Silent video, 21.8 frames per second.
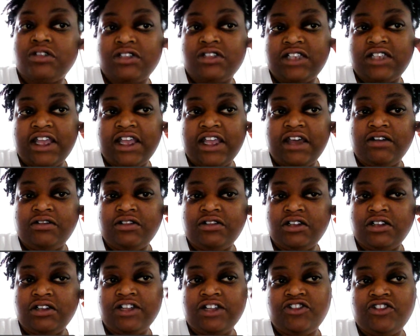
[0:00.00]
sound
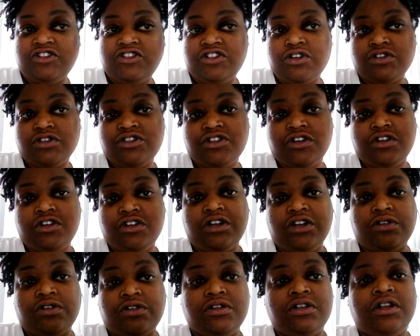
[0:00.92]
to let you know it's
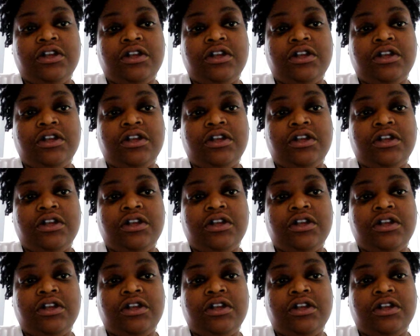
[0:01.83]
turning on.